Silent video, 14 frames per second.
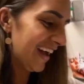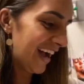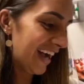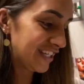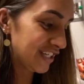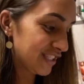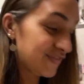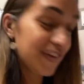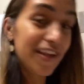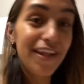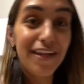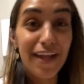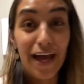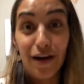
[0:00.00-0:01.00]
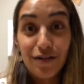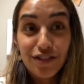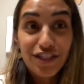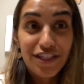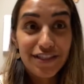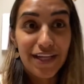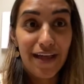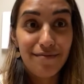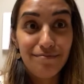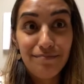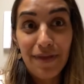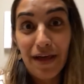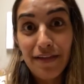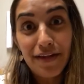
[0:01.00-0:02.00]
I just fit in now, she
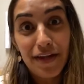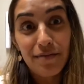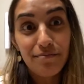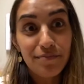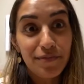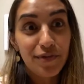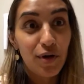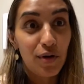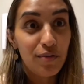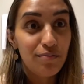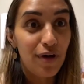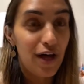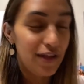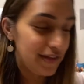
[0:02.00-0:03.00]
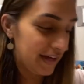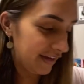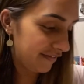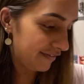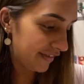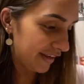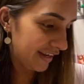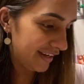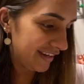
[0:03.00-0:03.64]
said. Now that I'm no, going bald, I've been